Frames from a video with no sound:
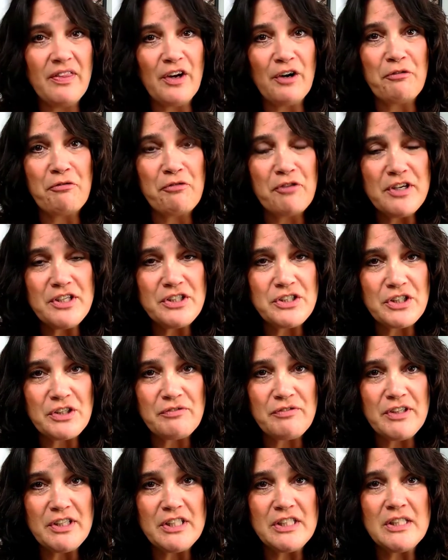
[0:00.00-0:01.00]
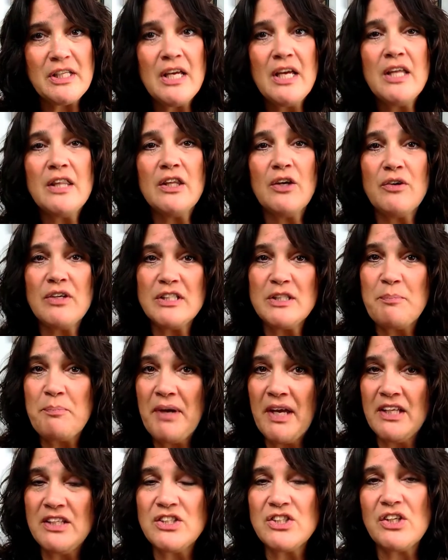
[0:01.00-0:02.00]
their free service. There is a
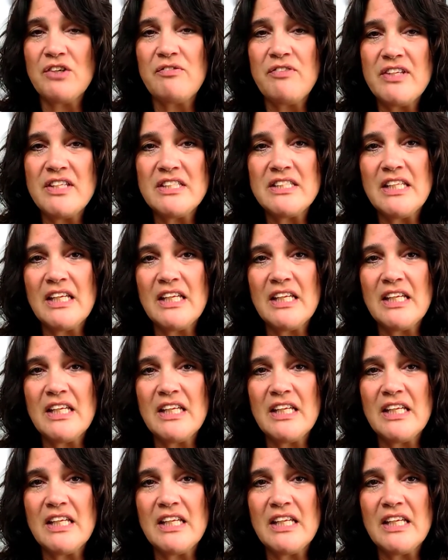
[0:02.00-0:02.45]
paid service.